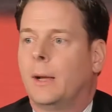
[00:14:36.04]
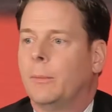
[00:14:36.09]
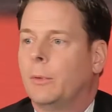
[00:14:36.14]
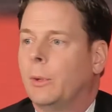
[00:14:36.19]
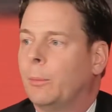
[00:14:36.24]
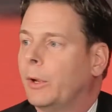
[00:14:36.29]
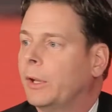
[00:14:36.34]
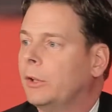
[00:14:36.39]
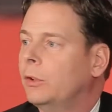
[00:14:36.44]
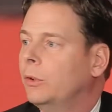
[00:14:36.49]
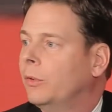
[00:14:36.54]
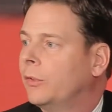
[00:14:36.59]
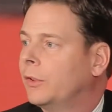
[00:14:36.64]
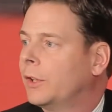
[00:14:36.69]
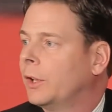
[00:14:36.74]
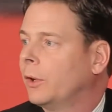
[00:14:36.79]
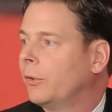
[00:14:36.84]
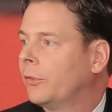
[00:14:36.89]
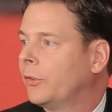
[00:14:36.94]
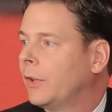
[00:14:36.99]
they bring new
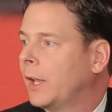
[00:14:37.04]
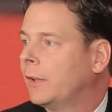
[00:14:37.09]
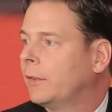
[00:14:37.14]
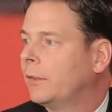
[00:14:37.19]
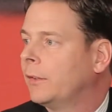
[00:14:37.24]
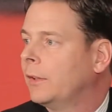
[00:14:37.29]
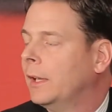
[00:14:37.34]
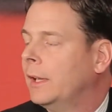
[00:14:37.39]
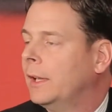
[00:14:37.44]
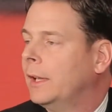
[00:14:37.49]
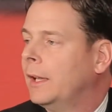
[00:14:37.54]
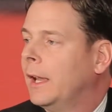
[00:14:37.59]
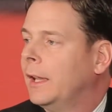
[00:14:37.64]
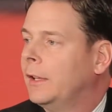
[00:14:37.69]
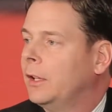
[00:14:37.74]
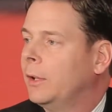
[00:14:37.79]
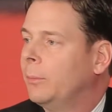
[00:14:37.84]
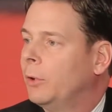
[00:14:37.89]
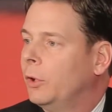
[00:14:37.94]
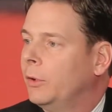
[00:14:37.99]
skill sets,
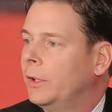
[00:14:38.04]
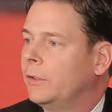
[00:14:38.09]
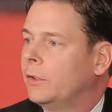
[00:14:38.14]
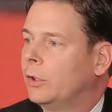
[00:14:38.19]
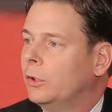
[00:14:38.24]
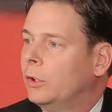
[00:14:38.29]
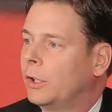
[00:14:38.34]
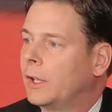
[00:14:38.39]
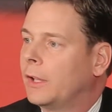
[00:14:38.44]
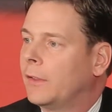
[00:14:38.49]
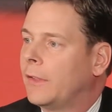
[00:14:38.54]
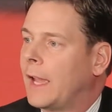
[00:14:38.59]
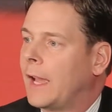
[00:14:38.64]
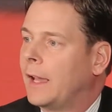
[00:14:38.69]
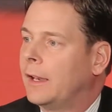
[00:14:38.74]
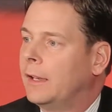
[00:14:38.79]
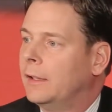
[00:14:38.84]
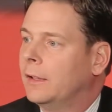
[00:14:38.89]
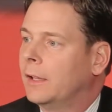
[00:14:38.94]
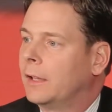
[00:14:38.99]
and the ability to look at
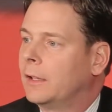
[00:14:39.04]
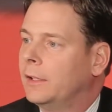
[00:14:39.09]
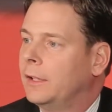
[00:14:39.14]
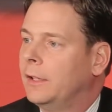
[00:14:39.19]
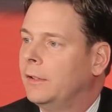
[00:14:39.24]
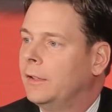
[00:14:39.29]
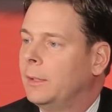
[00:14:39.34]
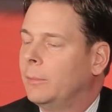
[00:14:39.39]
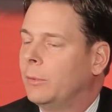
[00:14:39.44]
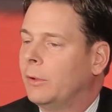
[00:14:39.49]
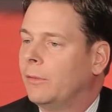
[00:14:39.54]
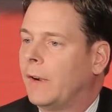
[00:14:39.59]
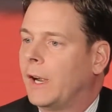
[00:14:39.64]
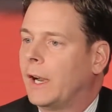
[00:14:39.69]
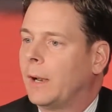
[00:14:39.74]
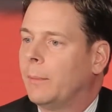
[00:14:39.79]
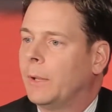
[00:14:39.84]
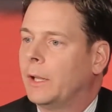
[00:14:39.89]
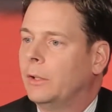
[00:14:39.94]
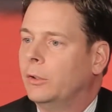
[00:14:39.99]
that in the clean team
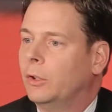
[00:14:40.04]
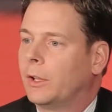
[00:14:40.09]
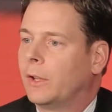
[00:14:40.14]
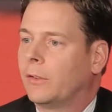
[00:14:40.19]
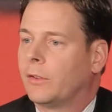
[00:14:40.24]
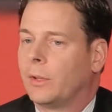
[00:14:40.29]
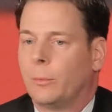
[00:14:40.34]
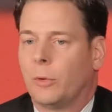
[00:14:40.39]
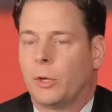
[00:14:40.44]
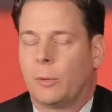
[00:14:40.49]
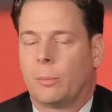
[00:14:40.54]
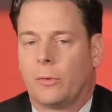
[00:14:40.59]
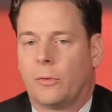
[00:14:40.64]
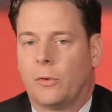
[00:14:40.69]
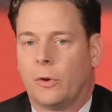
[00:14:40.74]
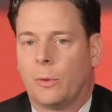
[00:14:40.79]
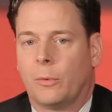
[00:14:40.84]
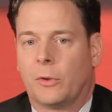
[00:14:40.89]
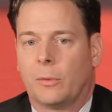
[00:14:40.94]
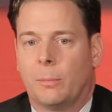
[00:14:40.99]
environment, look at some of their
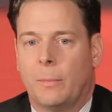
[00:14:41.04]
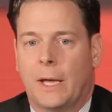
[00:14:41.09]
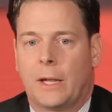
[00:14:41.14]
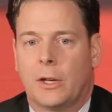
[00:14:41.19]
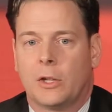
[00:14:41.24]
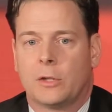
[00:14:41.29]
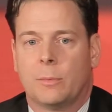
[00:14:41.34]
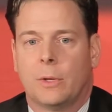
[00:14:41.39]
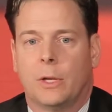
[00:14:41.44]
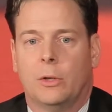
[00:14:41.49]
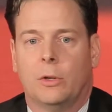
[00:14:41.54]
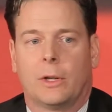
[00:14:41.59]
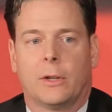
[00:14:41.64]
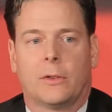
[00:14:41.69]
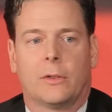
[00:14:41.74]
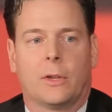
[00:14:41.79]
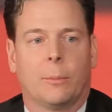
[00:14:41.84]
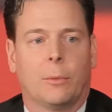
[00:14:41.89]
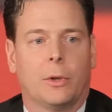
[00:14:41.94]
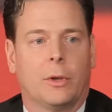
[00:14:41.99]
performance management, look
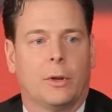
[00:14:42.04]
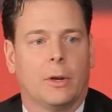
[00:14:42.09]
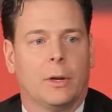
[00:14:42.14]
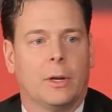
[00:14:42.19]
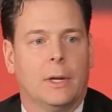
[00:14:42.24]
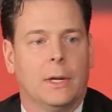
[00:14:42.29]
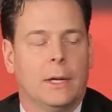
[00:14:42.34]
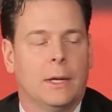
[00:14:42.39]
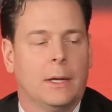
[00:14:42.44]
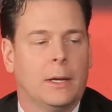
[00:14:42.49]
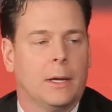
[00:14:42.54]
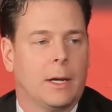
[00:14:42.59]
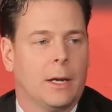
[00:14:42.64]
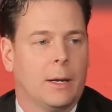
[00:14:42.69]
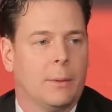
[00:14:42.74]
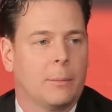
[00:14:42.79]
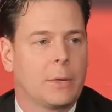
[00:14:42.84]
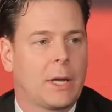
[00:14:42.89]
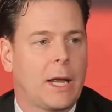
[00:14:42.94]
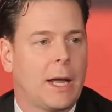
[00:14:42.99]
at some of their
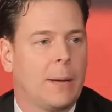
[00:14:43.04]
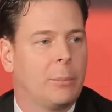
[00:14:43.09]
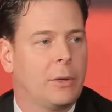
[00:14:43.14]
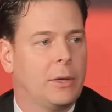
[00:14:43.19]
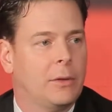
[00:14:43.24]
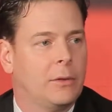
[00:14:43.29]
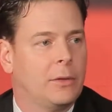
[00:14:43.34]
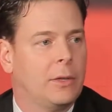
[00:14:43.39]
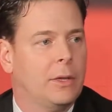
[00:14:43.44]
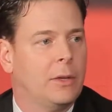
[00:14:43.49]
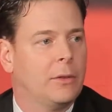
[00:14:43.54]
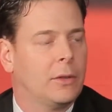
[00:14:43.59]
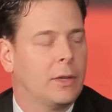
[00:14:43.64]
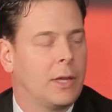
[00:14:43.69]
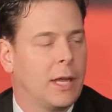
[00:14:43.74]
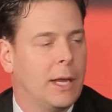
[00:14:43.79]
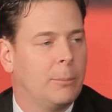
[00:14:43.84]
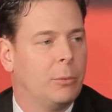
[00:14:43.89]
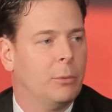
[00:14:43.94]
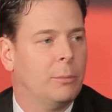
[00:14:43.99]
competencies and
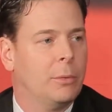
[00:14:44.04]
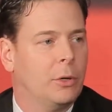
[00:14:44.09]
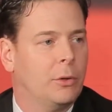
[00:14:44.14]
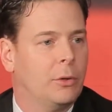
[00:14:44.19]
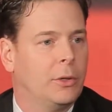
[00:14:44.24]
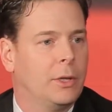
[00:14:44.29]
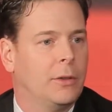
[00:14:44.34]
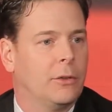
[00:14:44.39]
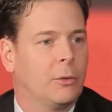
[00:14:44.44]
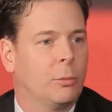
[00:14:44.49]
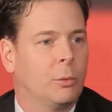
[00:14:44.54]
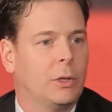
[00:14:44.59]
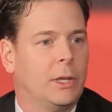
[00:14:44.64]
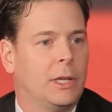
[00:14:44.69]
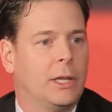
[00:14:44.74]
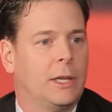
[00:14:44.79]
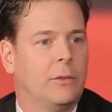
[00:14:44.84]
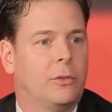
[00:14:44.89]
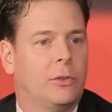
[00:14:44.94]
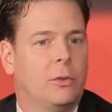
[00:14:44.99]
capabilities,
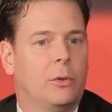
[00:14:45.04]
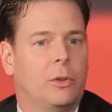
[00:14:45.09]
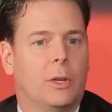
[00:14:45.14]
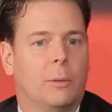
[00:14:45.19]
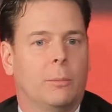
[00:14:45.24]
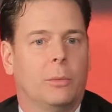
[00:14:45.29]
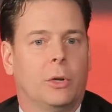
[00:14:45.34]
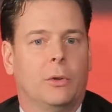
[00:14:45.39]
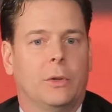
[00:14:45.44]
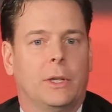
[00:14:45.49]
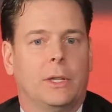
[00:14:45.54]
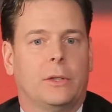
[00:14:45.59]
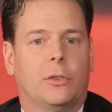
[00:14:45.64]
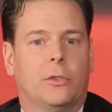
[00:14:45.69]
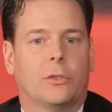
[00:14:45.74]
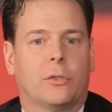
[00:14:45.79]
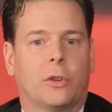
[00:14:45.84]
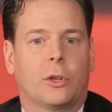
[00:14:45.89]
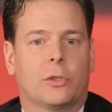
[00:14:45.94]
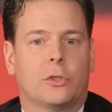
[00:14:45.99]
really gives you the ability
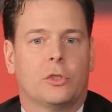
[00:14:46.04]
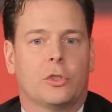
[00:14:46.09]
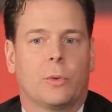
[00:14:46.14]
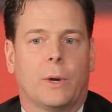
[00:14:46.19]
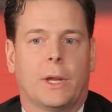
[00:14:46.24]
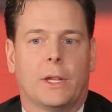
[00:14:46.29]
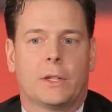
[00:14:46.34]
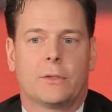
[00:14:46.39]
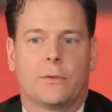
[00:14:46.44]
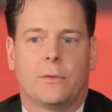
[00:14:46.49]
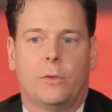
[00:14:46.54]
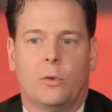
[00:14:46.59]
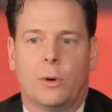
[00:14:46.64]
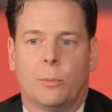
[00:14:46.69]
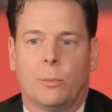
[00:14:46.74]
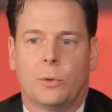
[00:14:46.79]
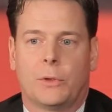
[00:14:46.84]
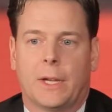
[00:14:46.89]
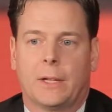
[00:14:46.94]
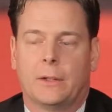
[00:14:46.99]
to start to
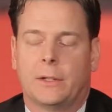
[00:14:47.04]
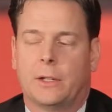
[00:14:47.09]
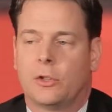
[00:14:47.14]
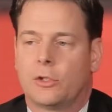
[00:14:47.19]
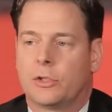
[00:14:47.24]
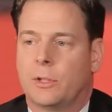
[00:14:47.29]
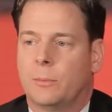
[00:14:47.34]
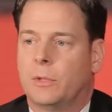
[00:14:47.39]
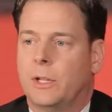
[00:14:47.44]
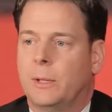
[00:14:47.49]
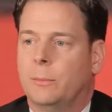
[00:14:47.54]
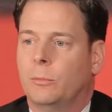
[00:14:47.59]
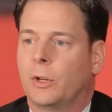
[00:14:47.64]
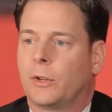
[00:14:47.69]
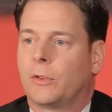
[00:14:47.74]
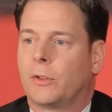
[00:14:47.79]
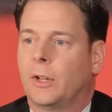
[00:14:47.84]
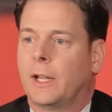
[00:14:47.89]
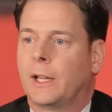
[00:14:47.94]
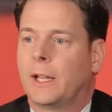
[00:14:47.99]
transform what that leadership team
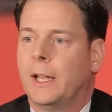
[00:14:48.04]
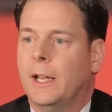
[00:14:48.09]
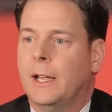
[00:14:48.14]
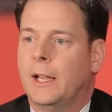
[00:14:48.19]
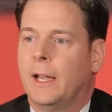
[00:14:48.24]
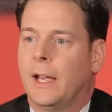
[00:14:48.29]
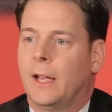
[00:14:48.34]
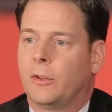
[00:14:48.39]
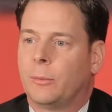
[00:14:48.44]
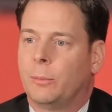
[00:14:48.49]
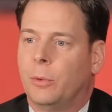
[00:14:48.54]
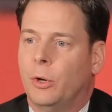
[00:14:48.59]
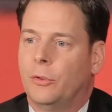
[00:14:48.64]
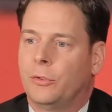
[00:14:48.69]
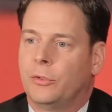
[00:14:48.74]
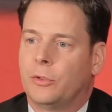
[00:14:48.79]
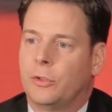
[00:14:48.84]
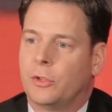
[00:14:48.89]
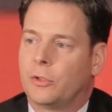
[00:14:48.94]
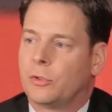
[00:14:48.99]
looks like, as
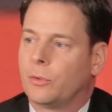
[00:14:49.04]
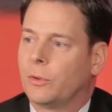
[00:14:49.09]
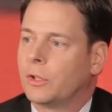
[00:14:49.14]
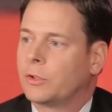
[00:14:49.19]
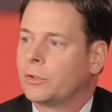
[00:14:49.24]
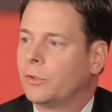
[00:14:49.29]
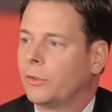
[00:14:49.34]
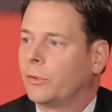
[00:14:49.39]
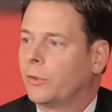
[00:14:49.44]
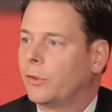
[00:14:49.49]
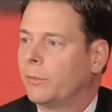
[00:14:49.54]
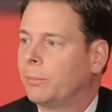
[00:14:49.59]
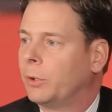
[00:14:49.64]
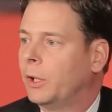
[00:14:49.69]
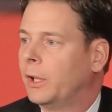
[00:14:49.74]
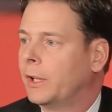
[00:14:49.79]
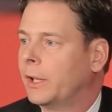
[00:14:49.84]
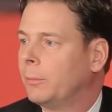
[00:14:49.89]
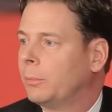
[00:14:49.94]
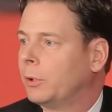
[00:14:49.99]
opposed to the traditional sort of
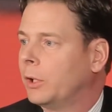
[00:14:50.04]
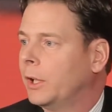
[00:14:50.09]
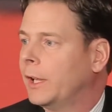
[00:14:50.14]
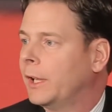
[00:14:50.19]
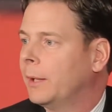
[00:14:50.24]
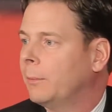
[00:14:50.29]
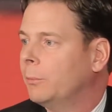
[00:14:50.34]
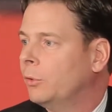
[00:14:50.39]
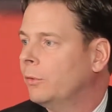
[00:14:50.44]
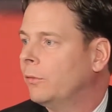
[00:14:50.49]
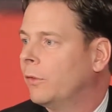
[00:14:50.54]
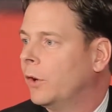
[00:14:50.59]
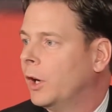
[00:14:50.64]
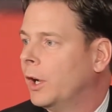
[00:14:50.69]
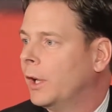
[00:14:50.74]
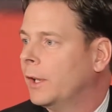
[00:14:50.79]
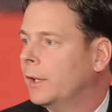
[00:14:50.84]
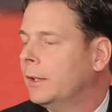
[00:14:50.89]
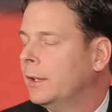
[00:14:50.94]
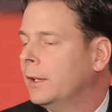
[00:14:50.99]
plug and play and move
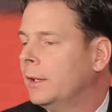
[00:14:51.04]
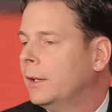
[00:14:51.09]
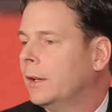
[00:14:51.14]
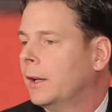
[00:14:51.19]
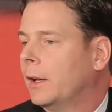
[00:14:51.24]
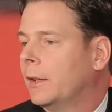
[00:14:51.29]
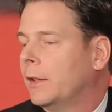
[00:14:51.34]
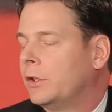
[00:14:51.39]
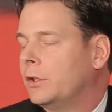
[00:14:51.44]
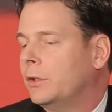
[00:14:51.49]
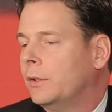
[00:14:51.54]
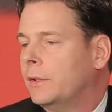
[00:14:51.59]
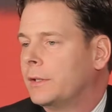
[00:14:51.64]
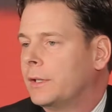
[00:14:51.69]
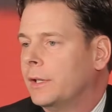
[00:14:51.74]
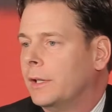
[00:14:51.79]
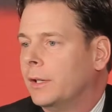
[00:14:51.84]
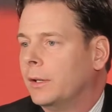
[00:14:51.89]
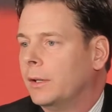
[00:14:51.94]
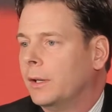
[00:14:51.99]
on that you had
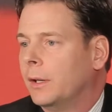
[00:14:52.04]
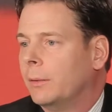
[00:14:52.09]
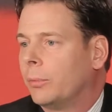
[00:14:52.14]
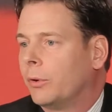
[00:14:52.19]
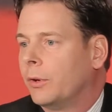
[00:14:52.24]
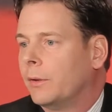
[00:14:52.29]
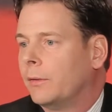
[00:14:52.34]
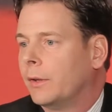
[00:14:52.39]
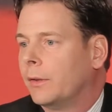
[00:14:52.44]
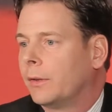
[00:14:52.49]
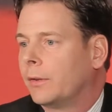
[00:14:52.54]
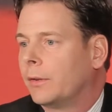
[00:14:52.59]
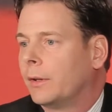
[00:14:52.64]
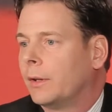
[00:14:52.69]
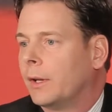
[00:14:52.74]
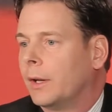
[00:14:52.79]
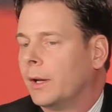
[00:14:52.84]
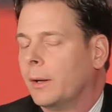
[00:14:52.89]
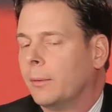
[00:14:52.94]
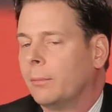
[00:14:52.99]
seen in previous
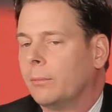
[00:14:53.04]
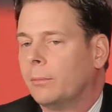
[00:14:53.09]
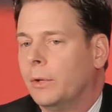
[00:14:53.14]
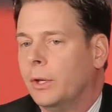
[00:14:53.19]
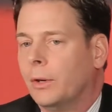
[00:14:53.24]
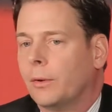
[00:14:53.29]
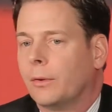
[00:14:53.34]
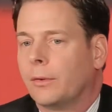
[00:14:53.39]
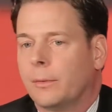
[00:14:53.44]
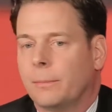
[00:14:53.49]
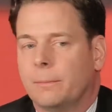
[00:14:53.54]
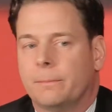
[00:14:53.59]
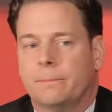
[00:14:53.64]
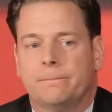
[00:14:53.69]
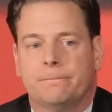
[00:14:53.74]
years.